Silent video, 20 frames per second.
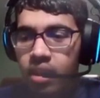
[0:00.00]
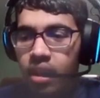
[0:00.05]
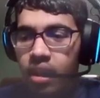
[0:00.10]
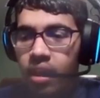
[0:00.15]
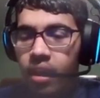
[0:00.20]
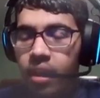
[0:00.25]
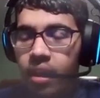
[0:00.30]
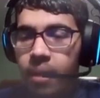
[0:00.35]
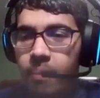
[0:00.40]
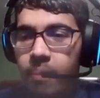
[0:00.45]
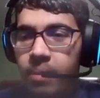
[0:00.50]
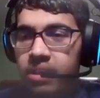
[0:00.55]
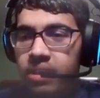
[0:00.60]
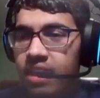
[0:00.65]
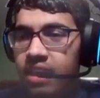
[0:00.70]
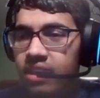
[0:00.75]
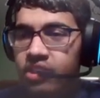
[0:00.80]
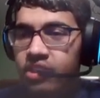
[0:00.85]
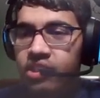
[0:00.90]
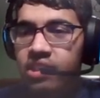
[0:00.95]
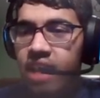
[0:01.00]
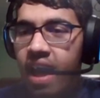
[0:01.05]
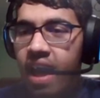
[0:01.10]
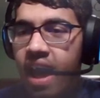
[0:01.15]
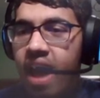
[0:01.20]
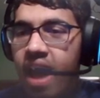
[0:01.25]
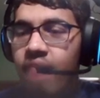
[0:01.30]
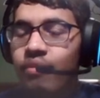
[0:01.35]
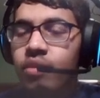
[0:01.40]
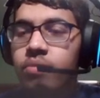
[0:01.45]
But they just
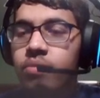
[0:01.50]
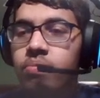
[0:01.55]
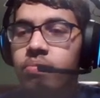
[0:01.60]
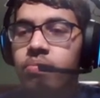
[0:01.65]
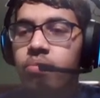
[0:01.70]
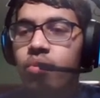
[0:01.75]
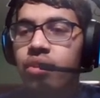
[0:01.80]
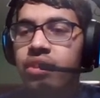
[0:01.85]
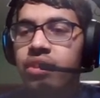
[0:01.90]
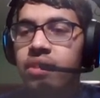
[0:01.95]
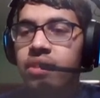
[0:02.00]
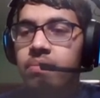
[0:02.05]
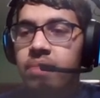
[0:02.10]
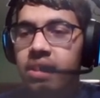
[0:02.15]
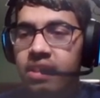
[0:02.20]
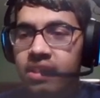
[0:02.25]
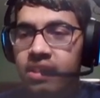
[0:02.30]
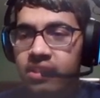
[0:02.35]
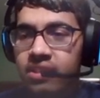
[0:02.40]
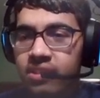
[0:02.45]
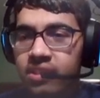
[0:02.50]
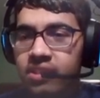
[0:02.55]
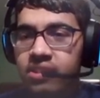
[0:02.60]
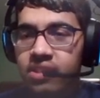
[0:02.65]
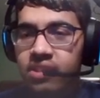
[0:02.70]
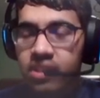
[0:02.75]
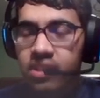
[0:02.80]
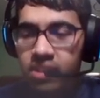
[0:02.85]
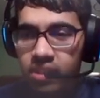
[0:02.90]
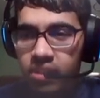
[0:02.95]
haven't really been
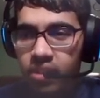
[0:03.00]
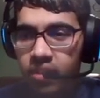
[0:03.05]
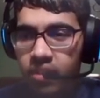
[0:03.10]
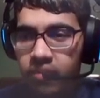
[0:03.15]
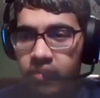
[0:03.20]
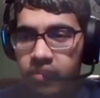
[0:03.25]
consistent enough,